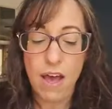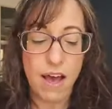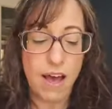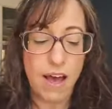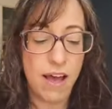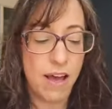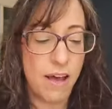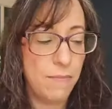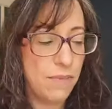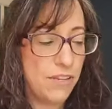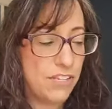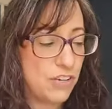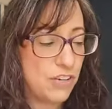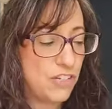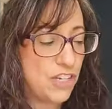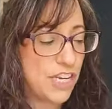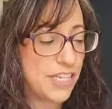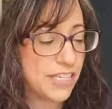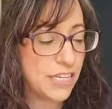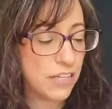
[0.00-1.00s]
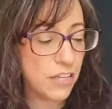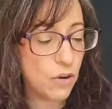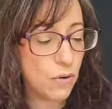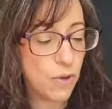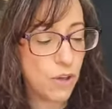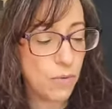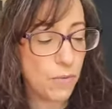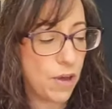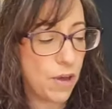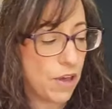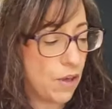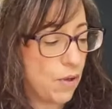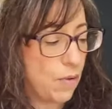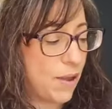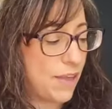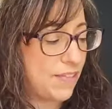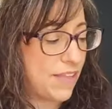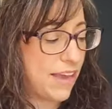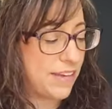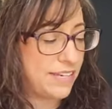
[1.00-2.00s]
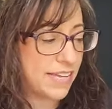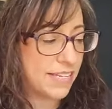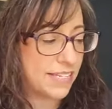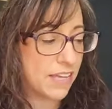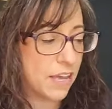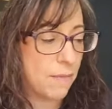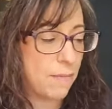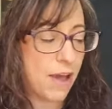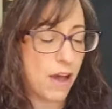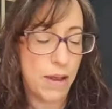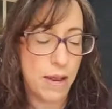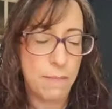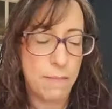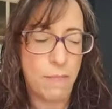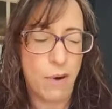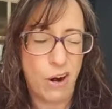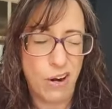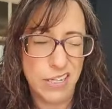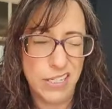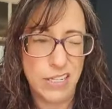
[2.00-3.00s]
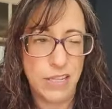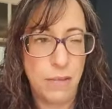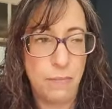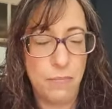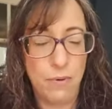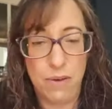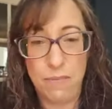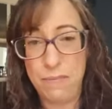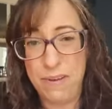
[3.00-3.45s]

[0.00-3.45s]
Um, so she's a little woo-woo, and that does come out in parts of the book,